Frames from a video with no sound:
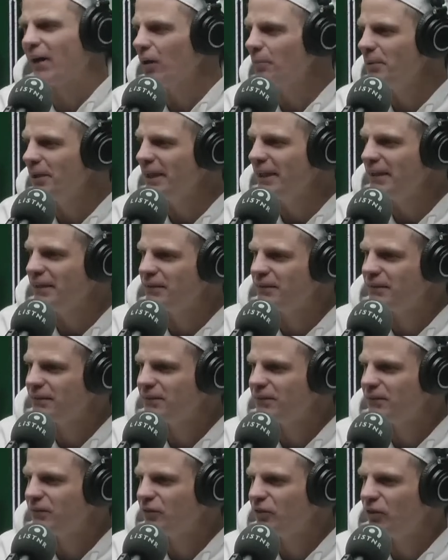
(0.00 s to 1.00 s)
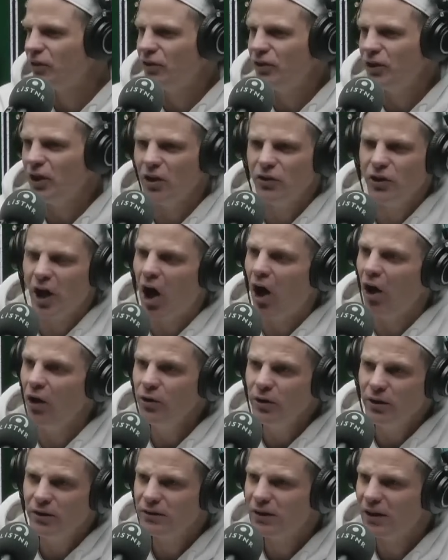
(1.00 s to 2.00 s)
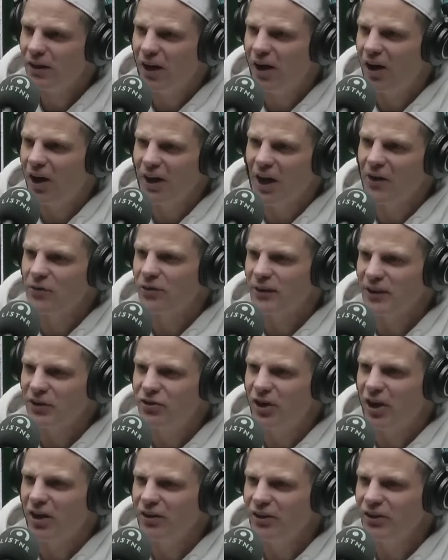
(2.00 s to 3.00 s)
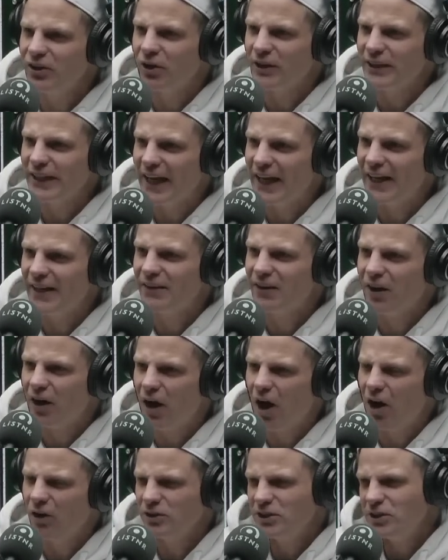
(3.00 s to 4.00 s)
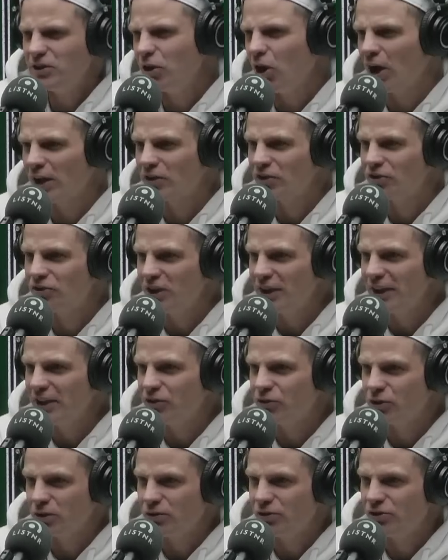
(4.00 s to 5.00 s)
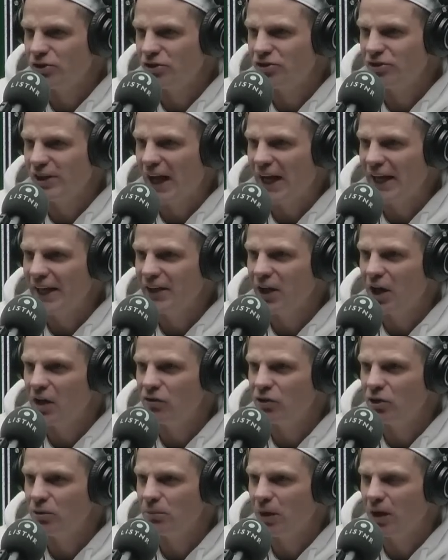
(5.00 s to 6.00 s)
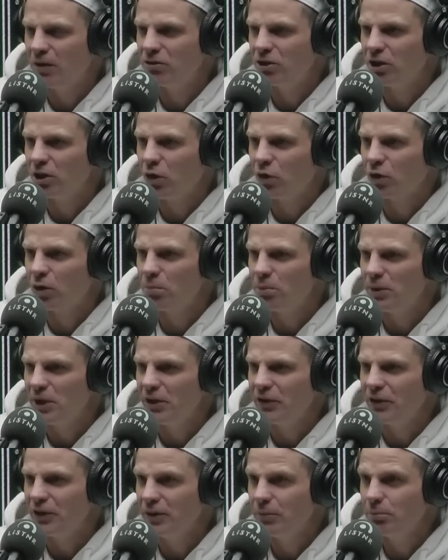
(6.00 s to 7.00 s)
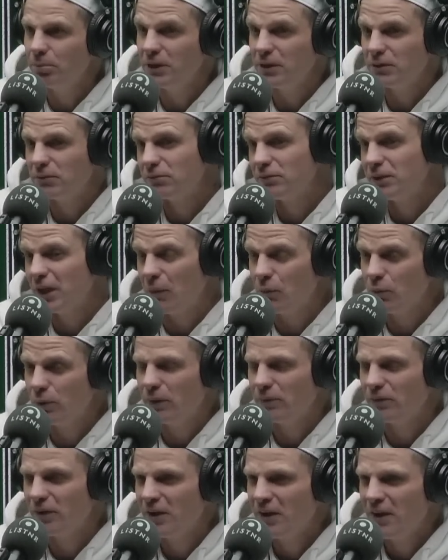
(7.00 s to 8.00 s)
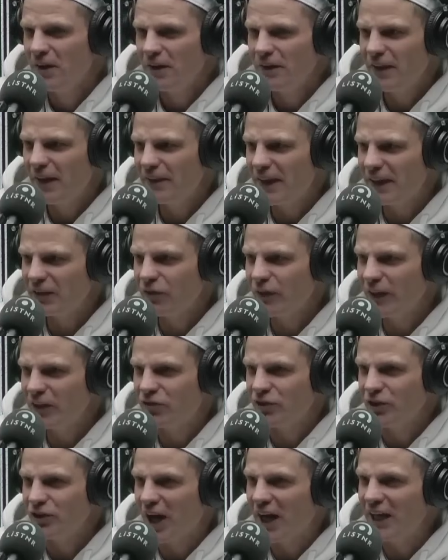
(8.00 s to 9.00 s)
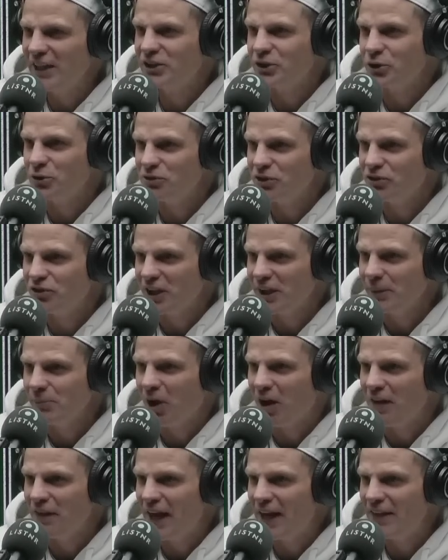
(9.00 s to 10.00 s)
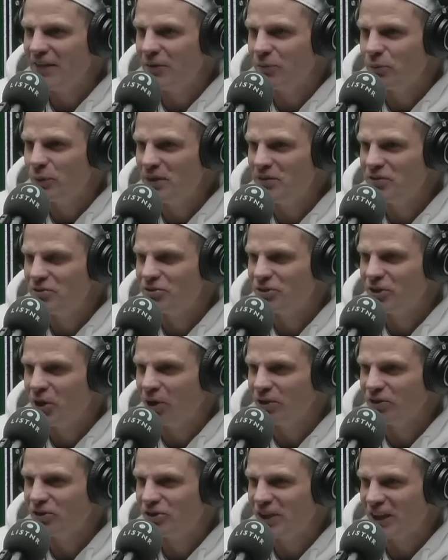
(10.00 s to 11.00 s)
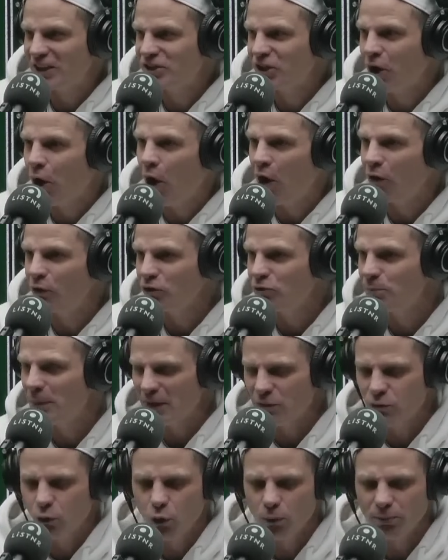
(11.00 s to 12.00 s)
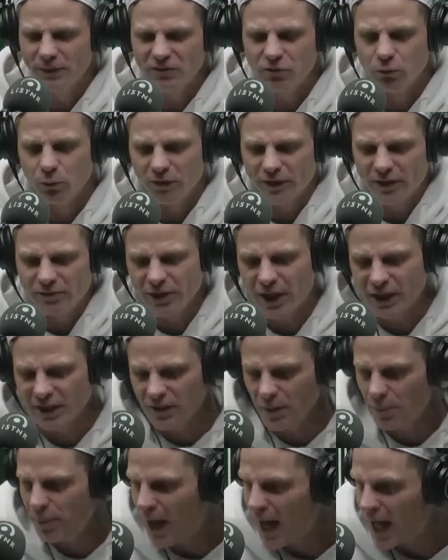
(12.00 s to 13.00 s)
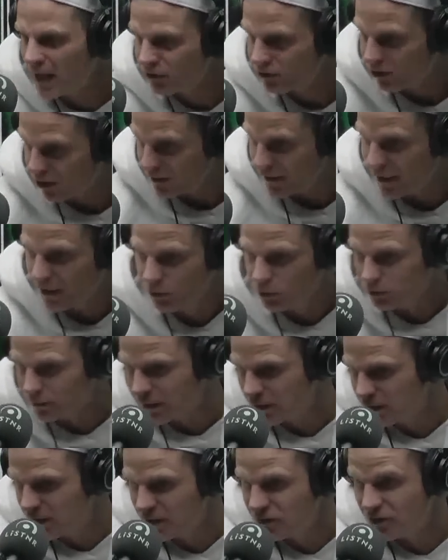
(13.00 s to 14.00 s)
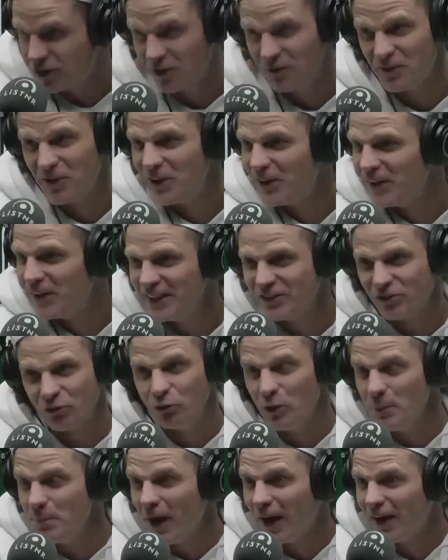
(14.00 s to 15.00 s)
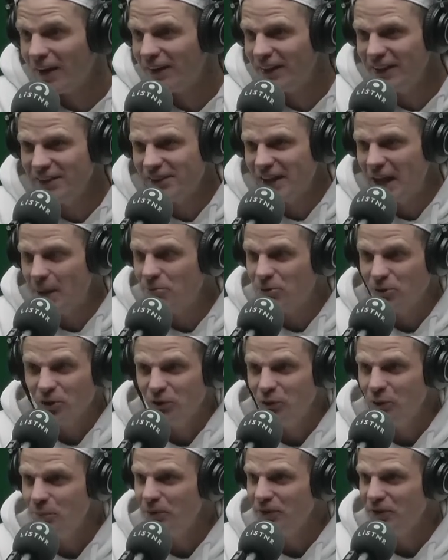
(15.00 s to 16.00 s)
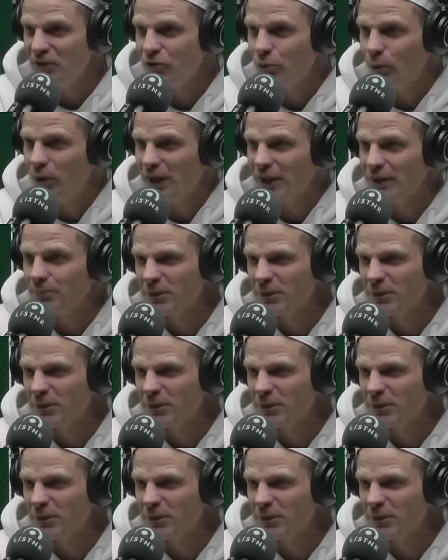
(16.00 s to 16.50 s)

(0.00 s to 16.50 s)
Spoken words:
I mean, no. I don't think so. Not yet. You'd like to see it sort of sustained over a longer period, but that's the danger of a team like that we've got such high respect for, given what they've done in the past. So yeah, look, it's a ripper. It's an absolute ripper this week.